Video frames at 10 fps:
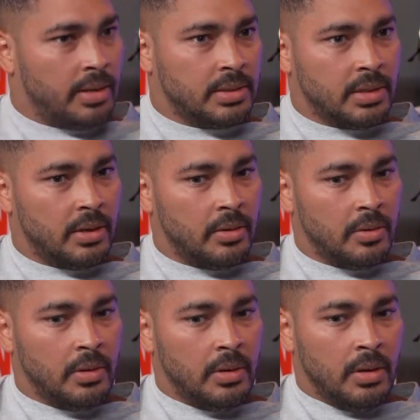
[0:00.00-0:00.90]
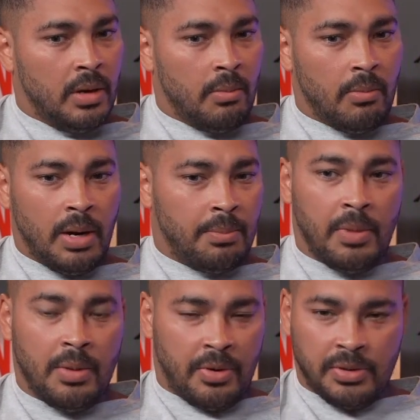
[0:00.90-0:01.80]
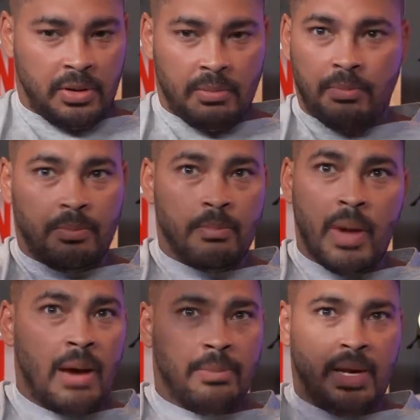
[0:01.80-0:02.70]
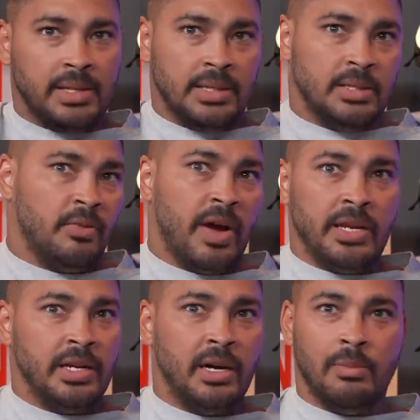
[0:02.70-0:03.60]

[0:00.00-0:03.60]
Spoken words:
And so my parents are going mad place in Sylvania,